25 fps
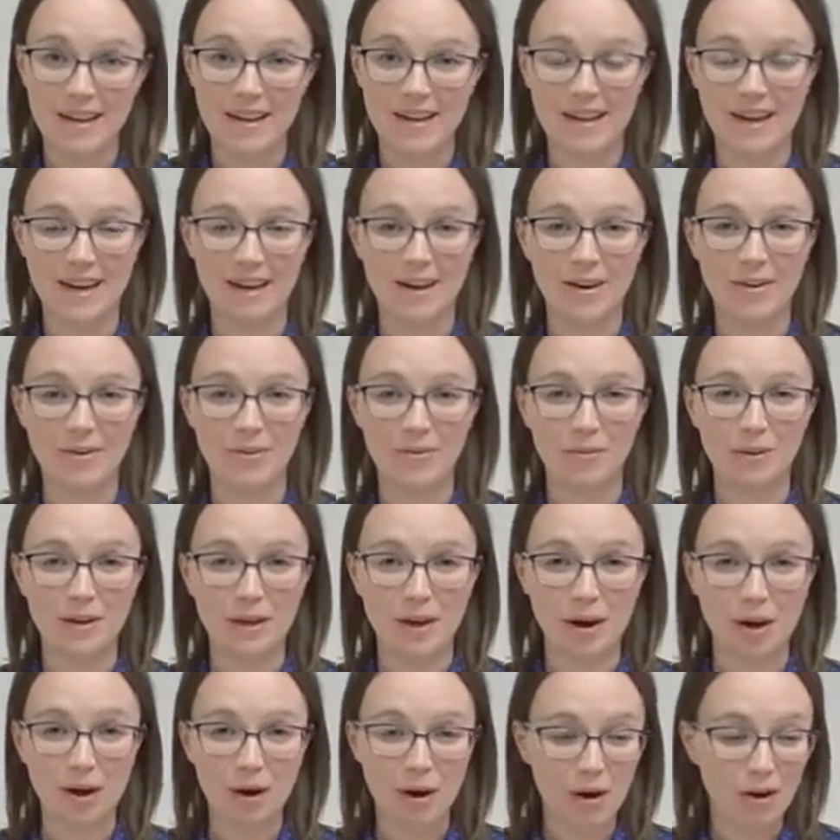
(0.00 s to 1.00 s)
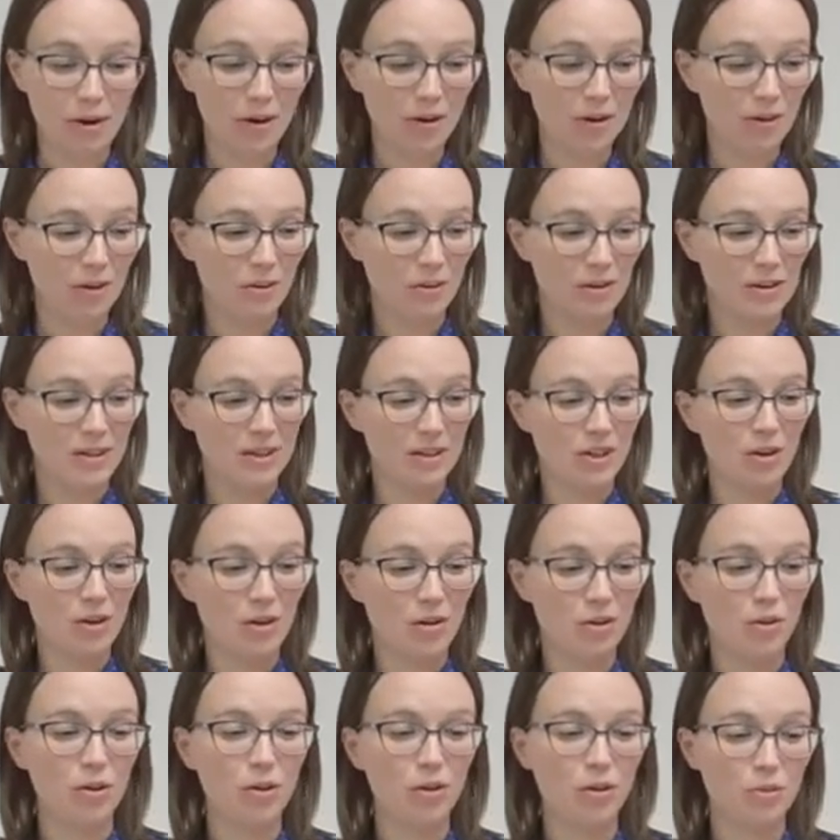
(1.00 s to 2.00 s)
Now, we are going to
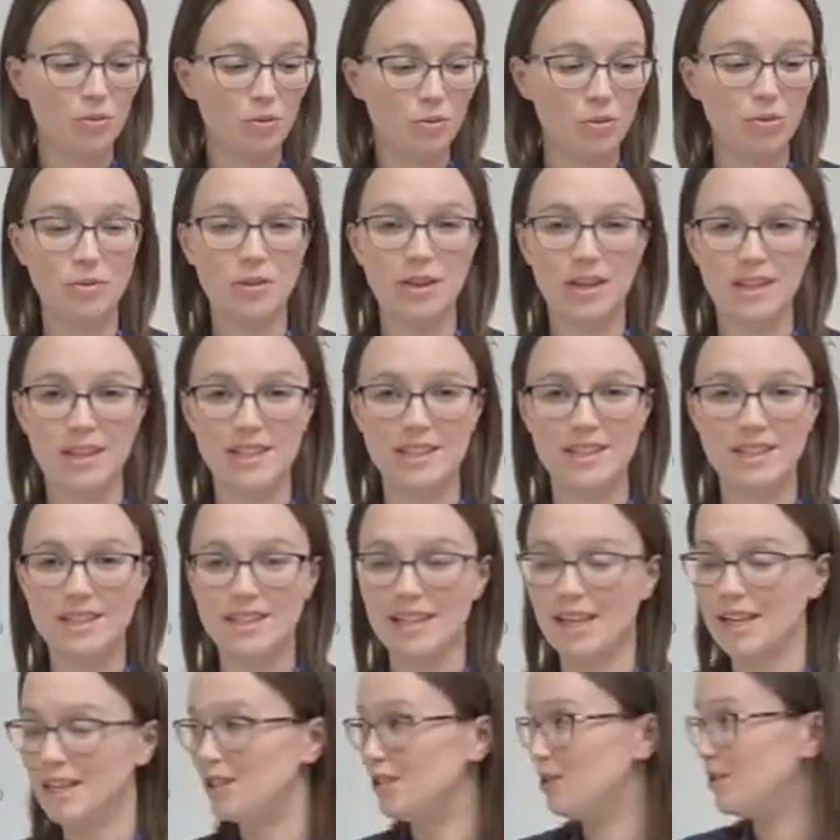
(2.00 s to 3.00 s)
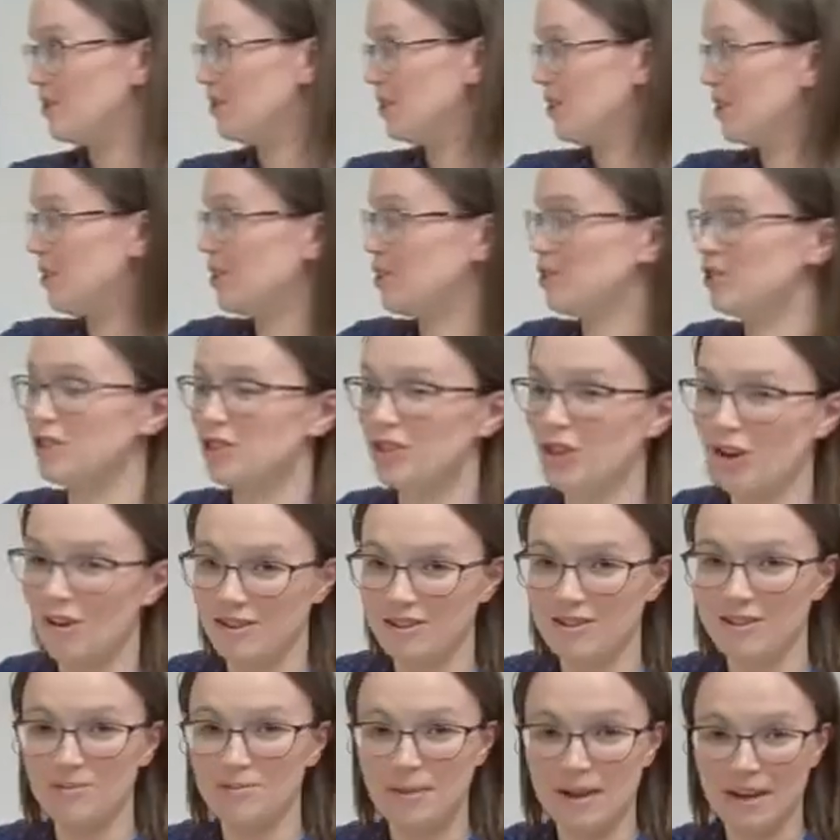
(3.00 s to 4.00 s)
go through this using the
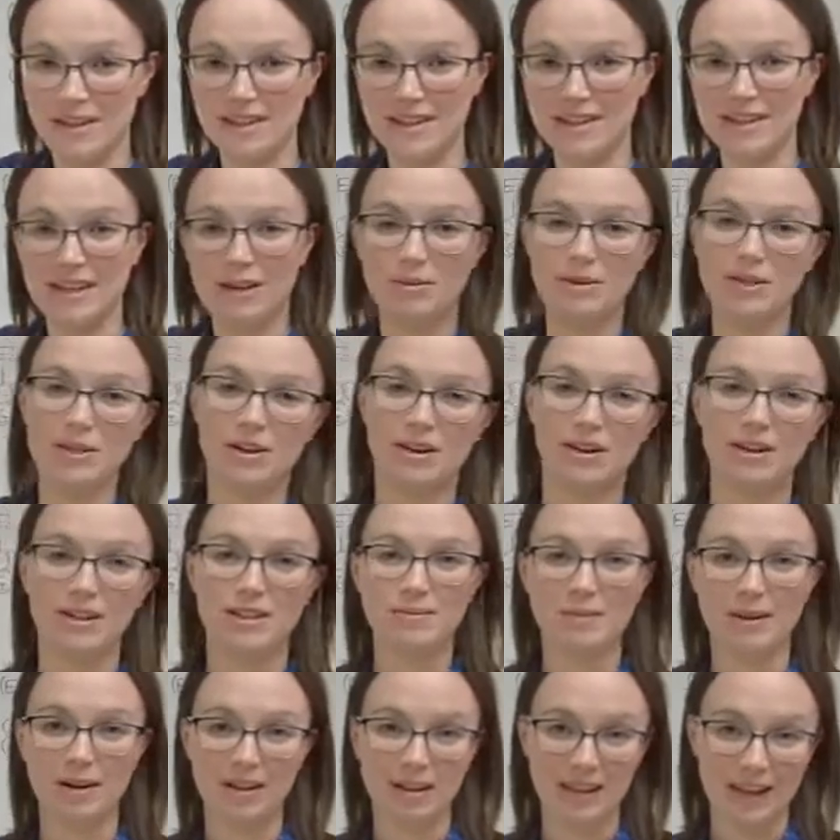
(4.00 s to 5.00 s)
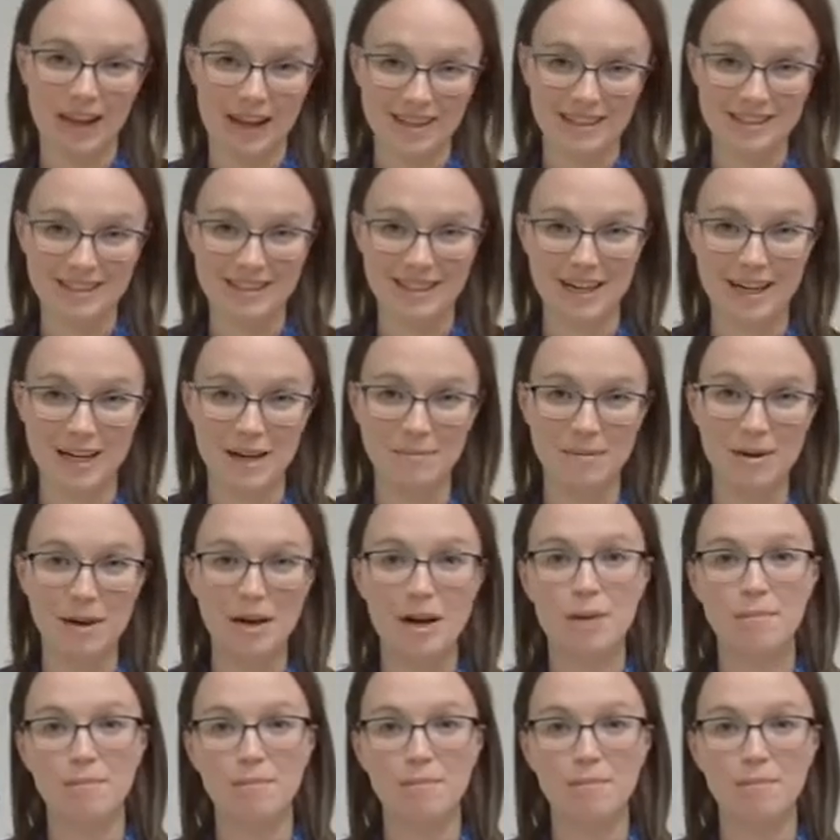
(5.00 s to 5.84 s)
STARS method that we talked about last time.